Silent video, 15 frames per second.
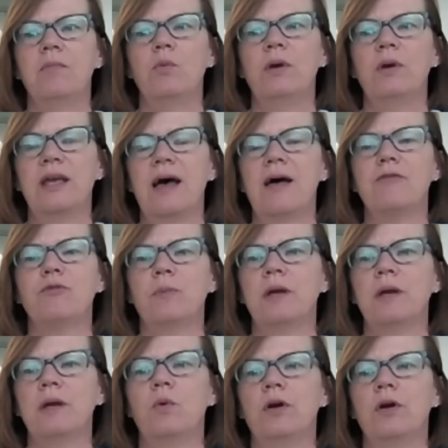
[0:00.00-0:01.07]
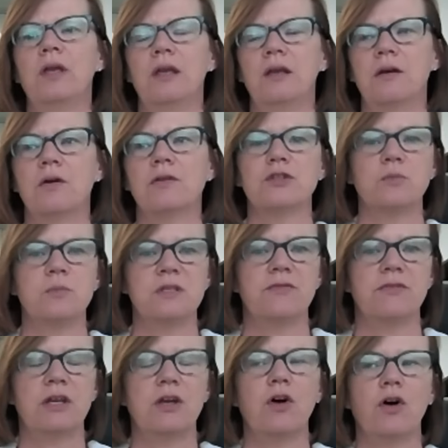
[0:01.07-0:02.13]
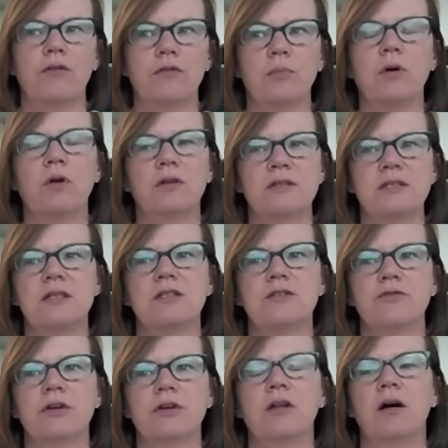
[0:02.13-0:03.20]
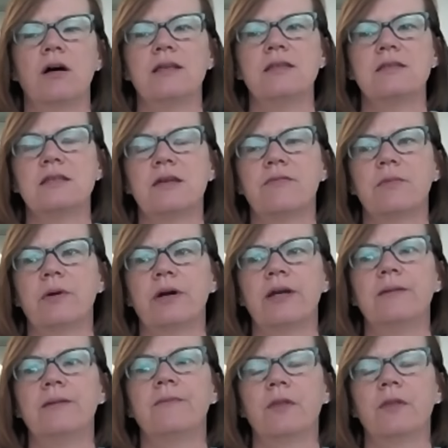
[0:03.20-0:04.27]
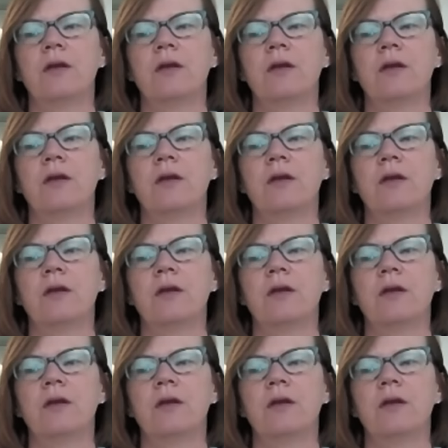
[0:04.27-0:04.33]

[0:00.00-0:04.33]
We have been working on specific COVID policies for clients, haven't we?